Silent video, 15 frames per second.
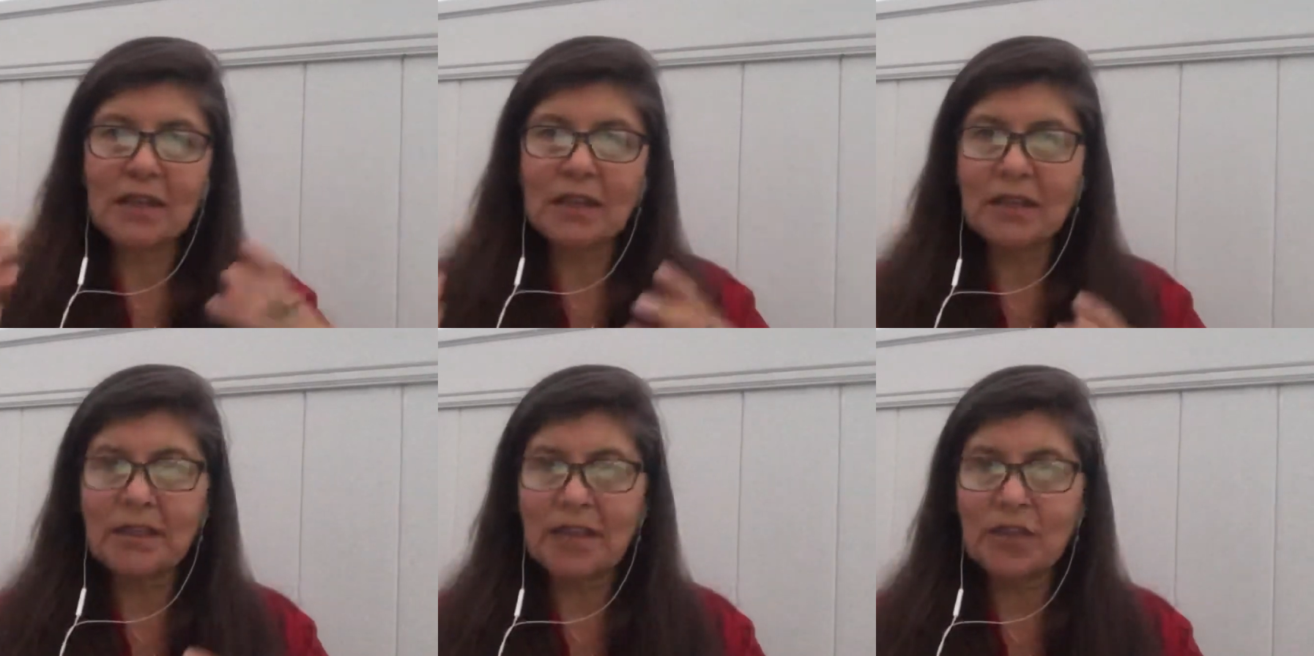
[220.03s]

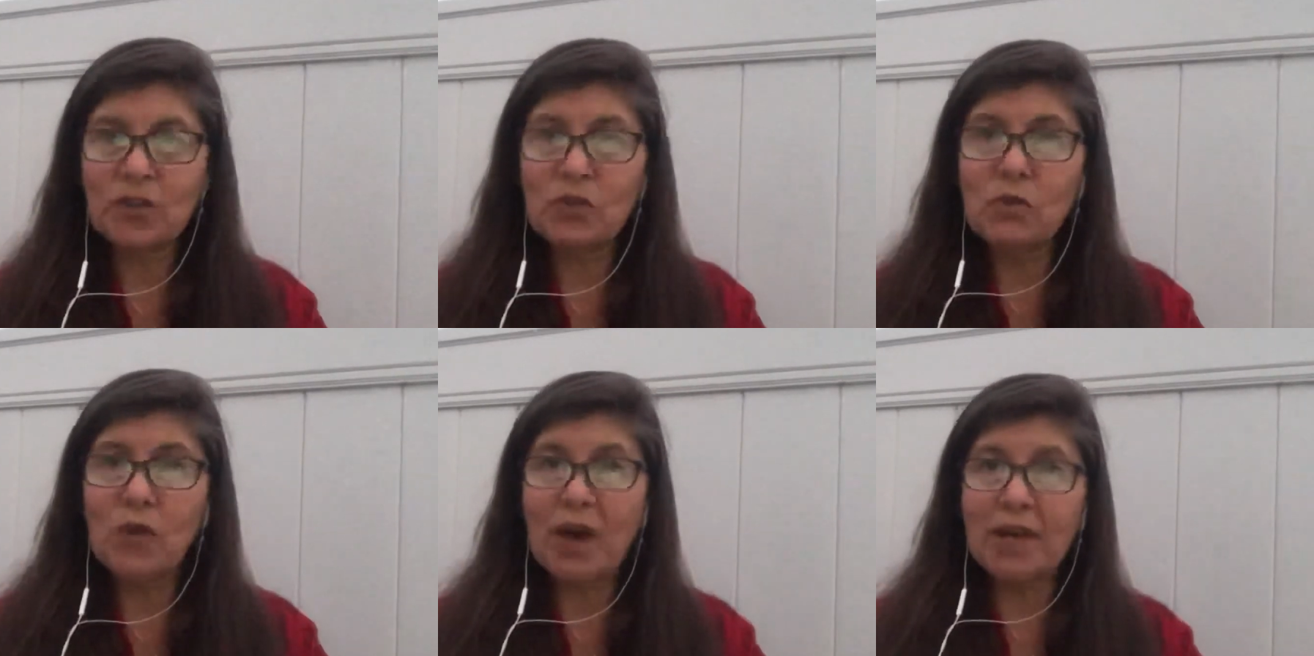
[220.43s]
the
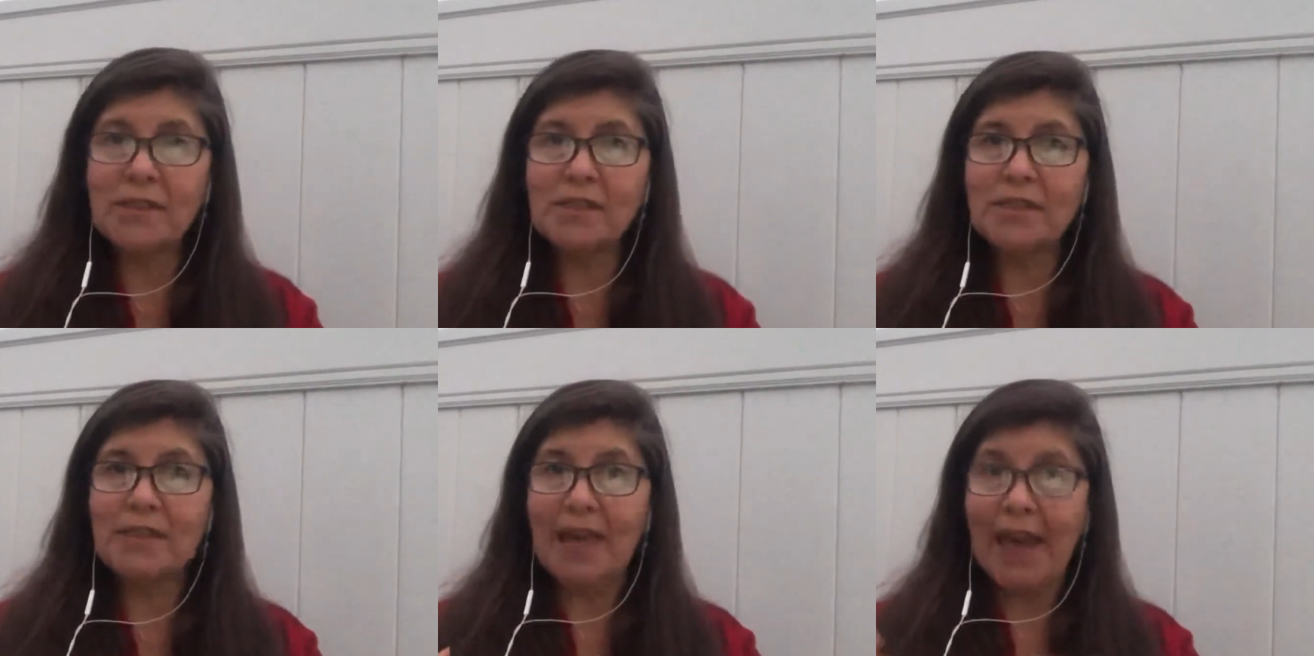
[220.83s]

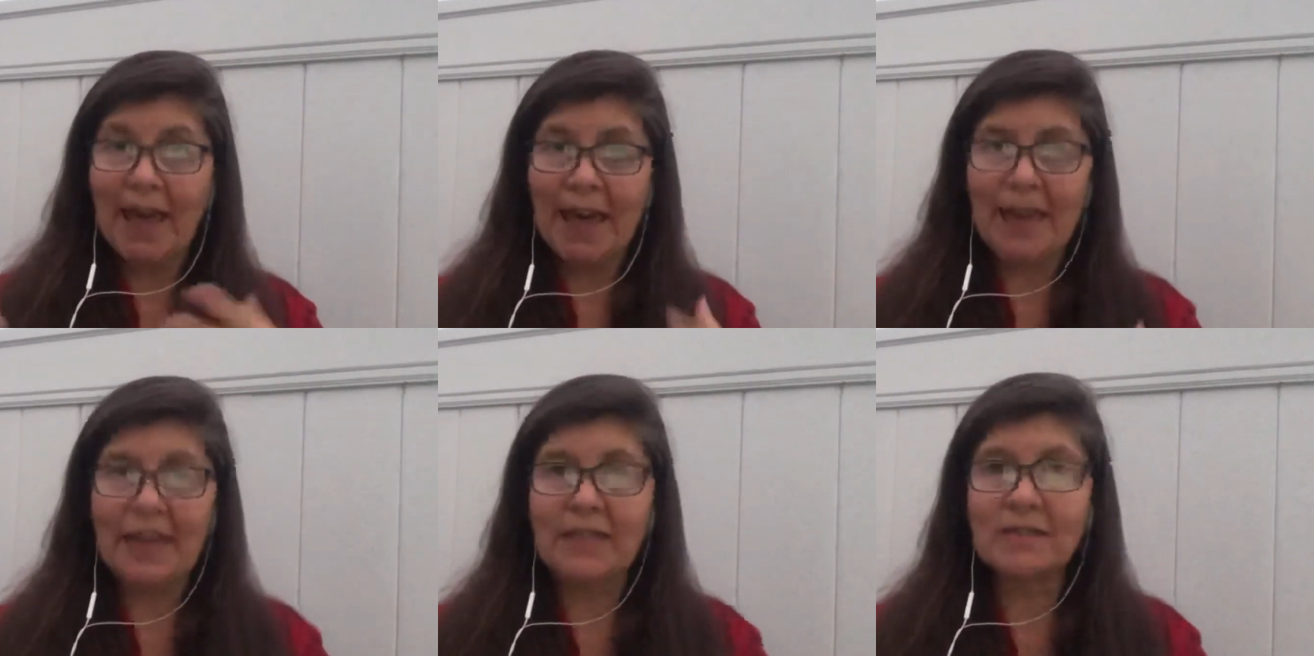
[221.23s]
US
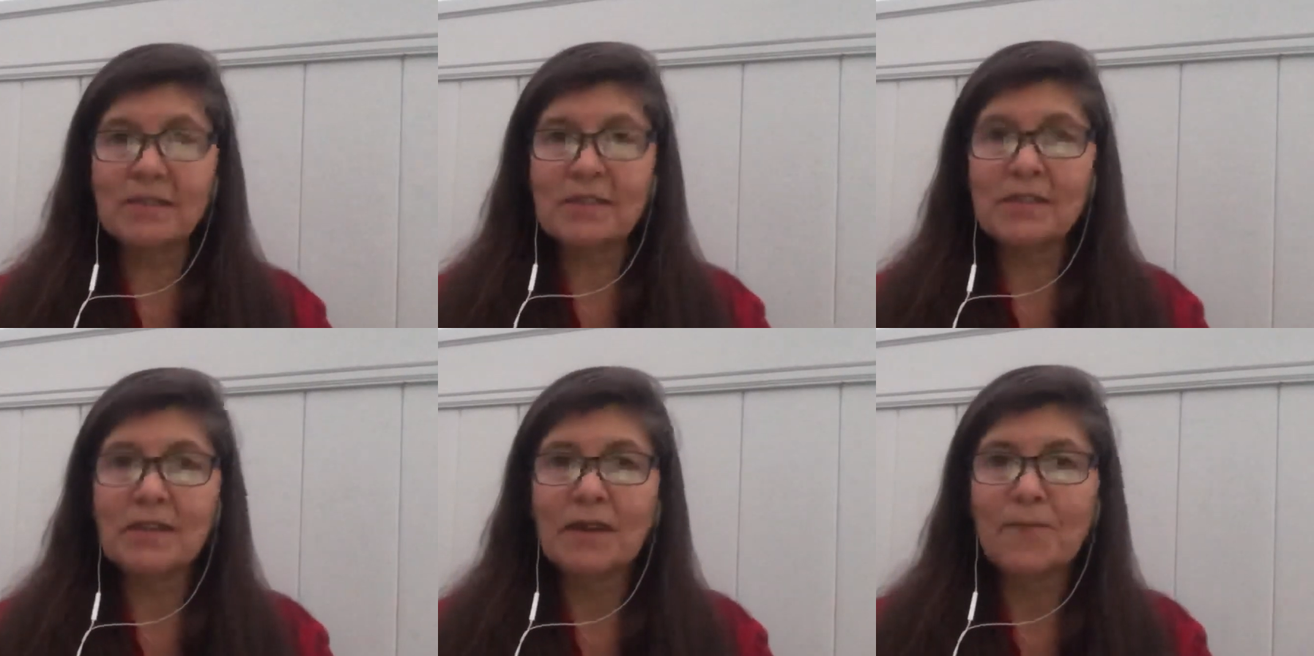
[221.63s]

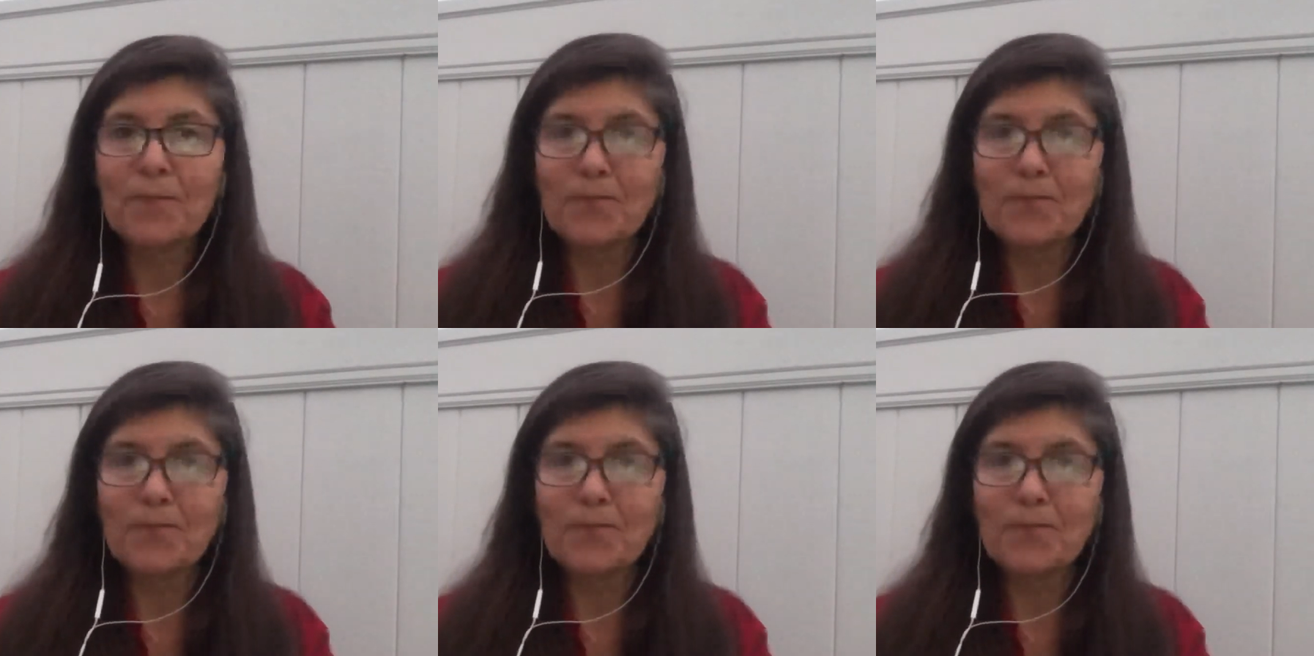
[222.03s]
ends,